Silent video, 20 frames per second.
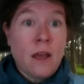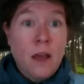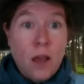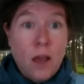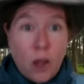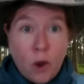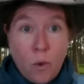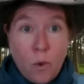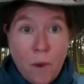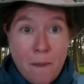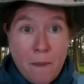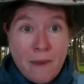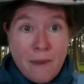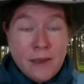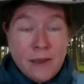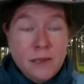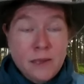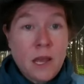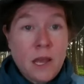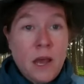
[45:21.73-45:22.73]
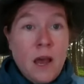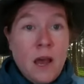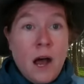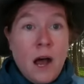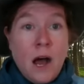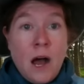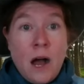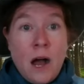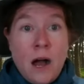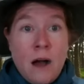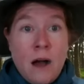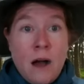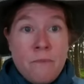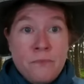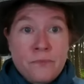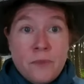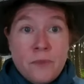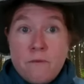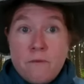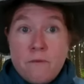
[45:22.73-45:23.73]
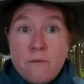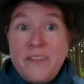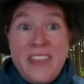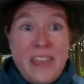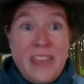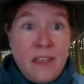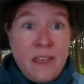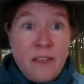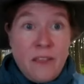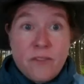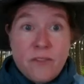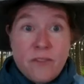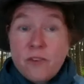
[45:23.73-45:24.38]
equipment, um, fees.